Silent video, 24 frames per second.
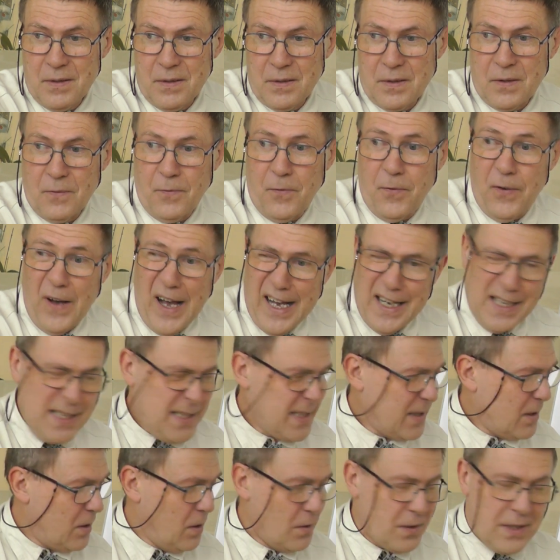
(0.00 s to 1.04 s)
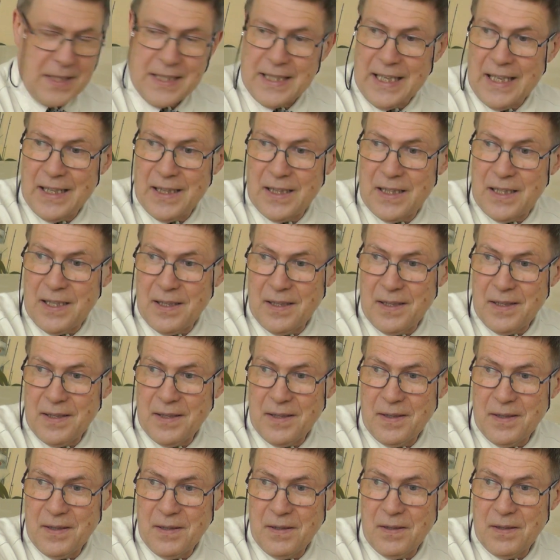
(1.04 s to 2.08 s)
the phase constant,
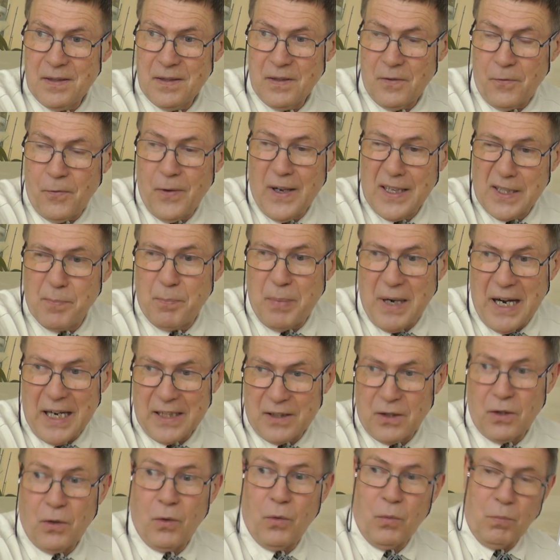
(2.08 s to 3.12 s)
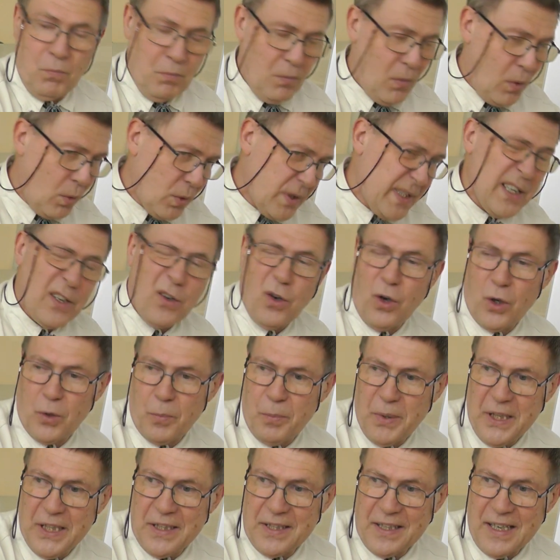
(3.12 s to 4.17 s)
the phase part mostly called
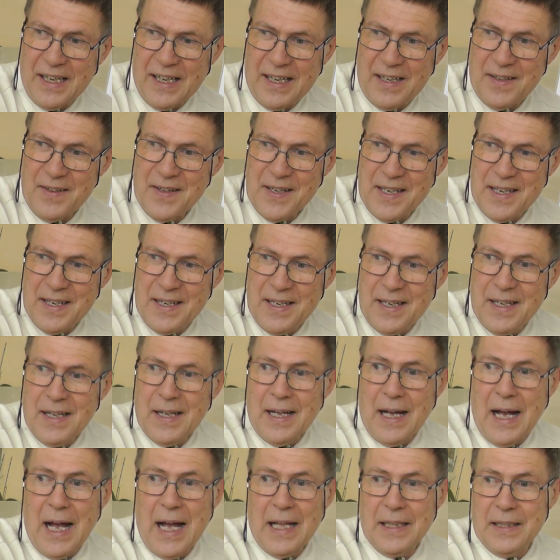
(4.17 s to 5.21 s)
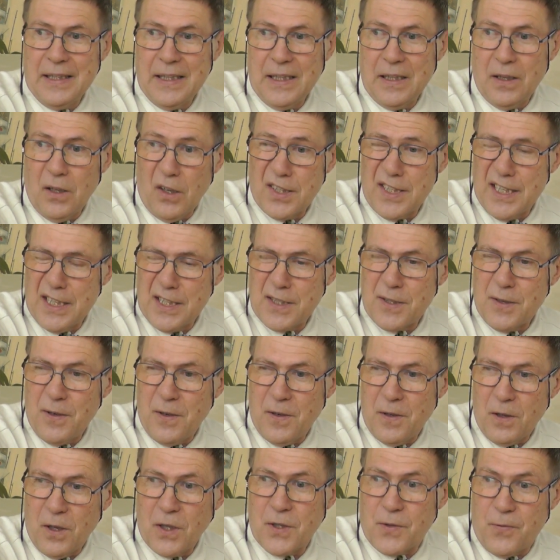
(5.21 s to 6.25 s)
beta, and the
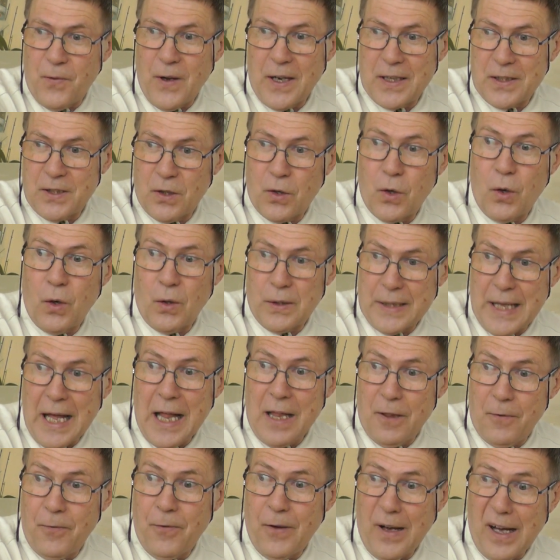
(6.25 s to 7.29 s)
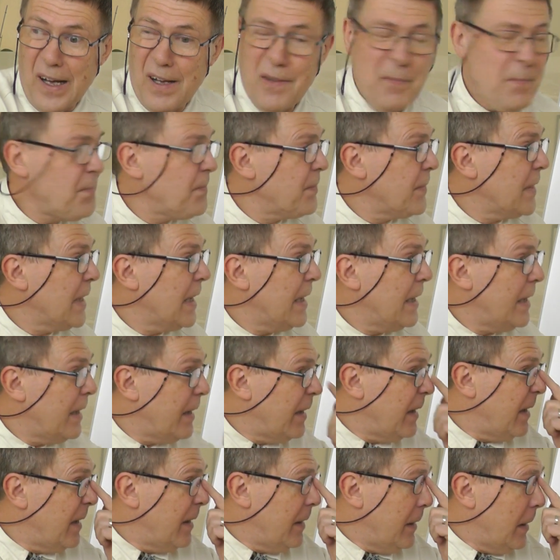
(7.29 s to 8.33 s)
loss factor called alpha,
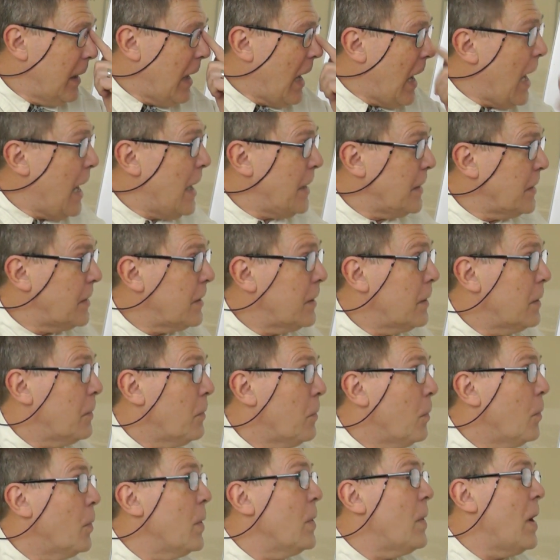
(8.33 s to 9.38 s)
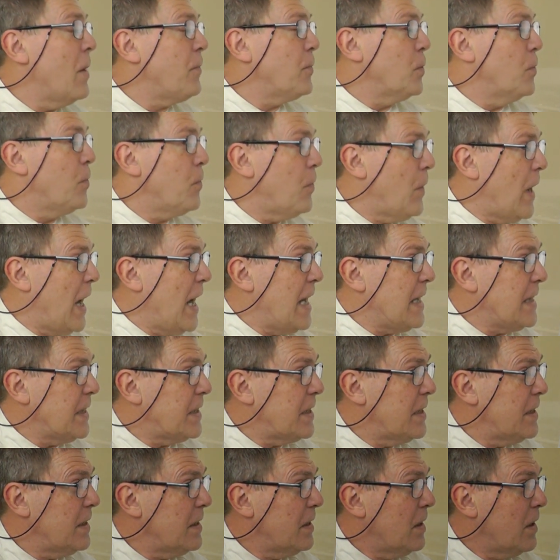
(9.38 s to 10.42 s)
and we have to find
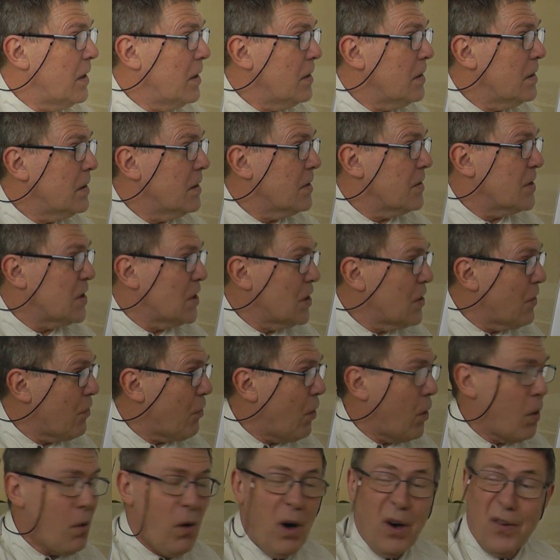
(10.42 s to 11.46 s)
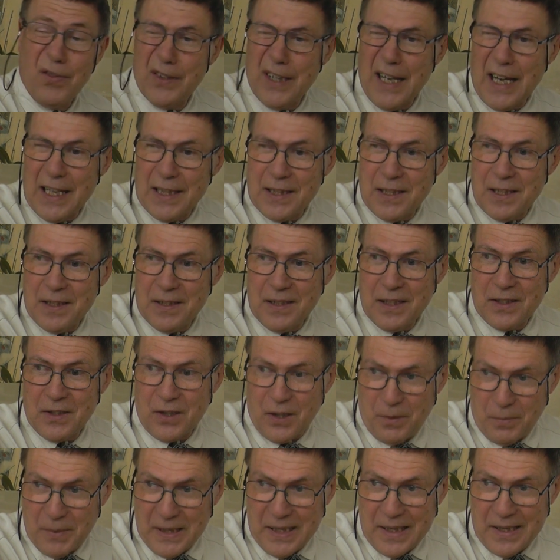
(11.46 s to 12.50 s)
the zero of that
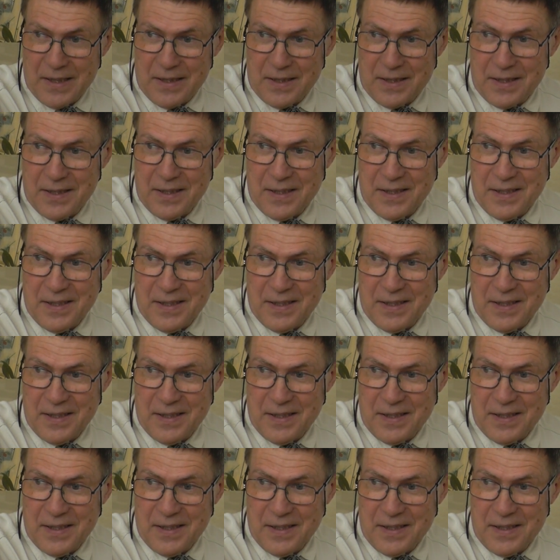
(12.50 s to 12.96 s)
determinant,